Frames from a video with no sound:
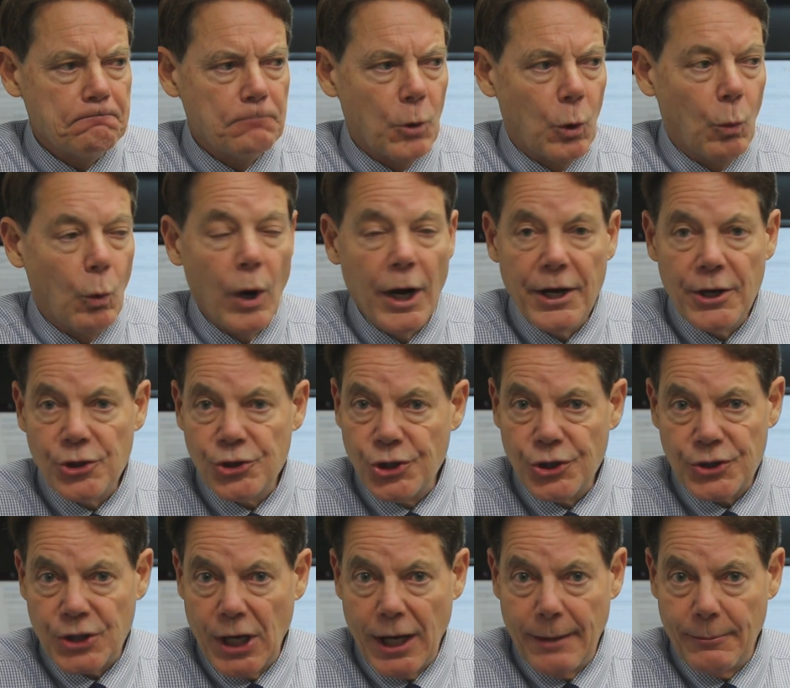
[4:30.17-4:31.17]
One is
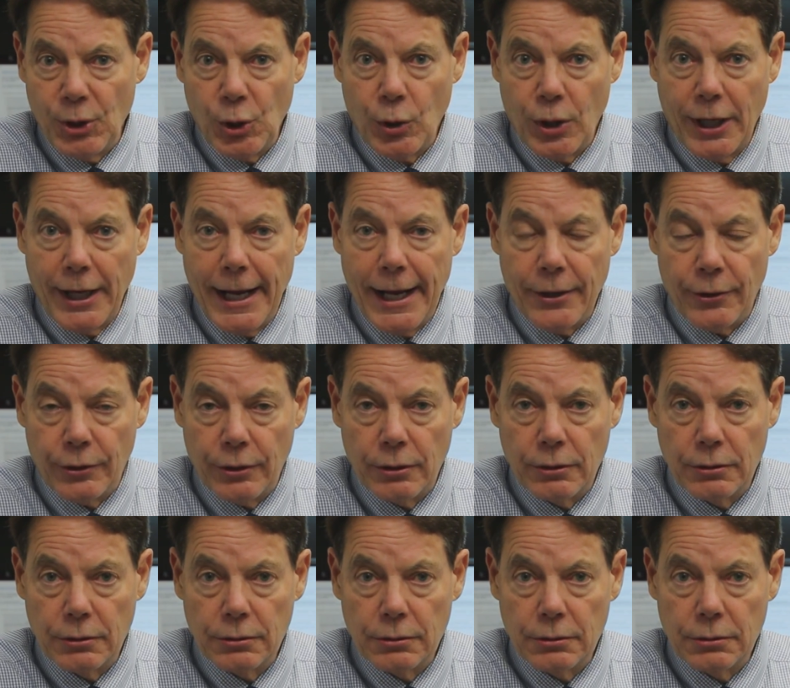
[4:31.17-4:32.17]
just climbing on a ladder.
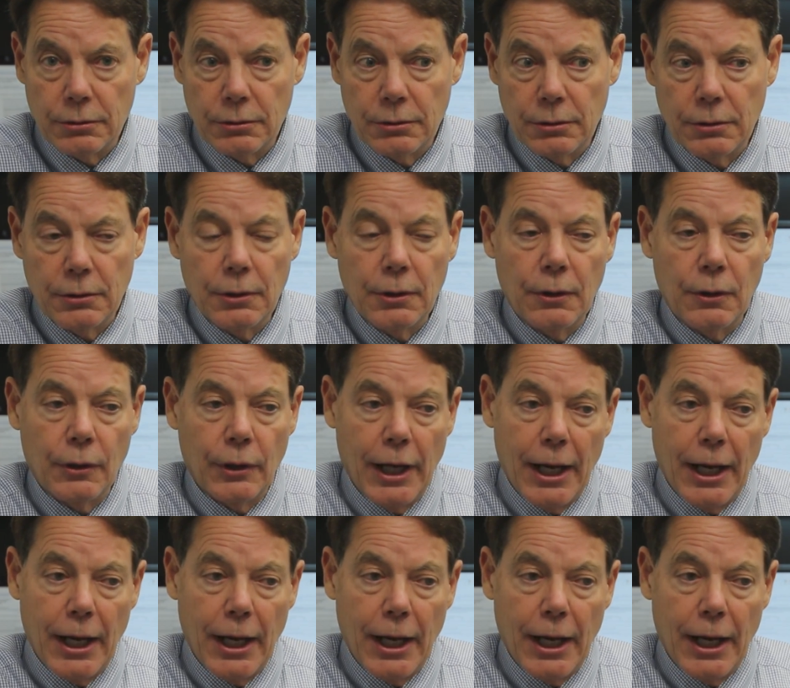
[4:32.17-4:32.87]
A